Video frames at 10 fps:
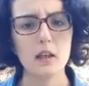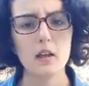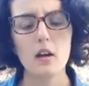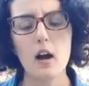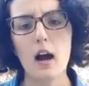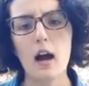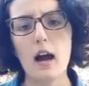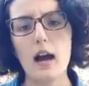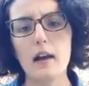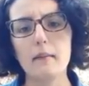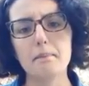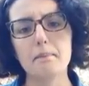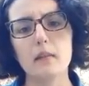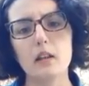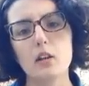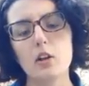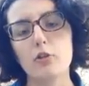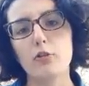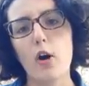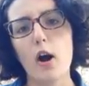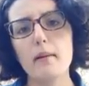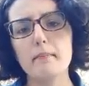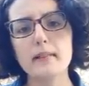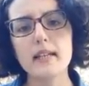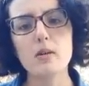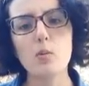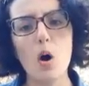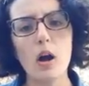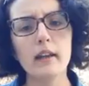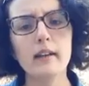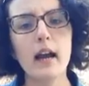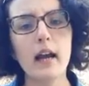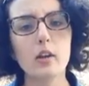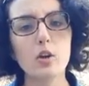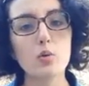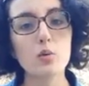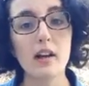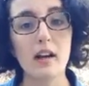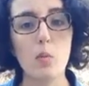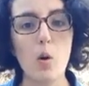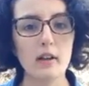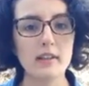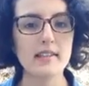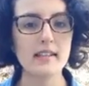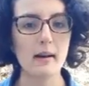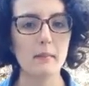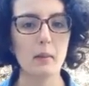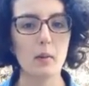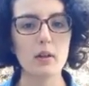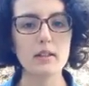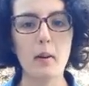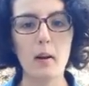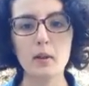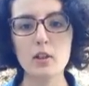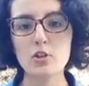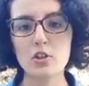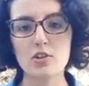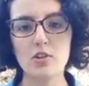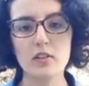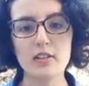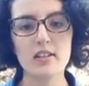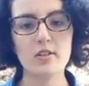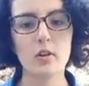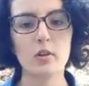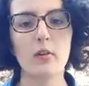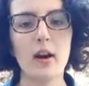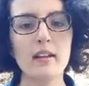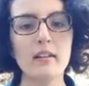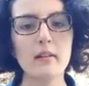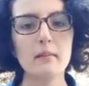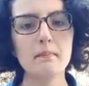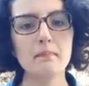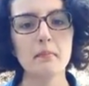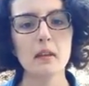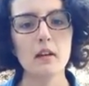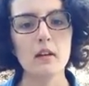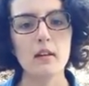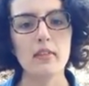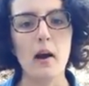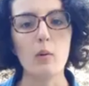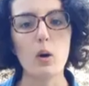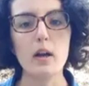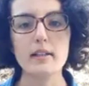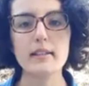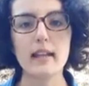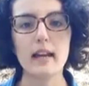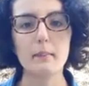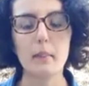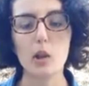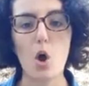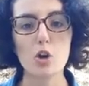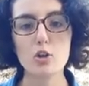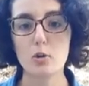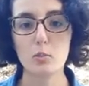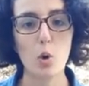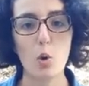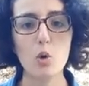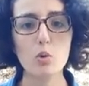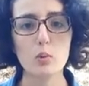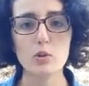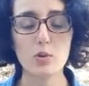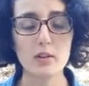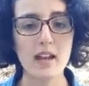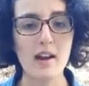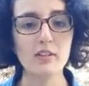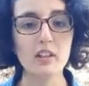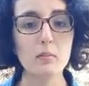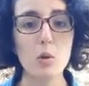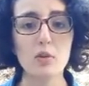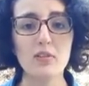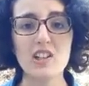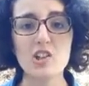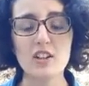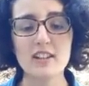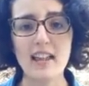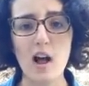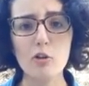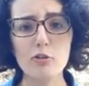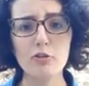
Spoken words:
From day one, I knew that I wanted to get my books published as soon as I started writing them. That was like my long-term goal, which was definitely motivation itself.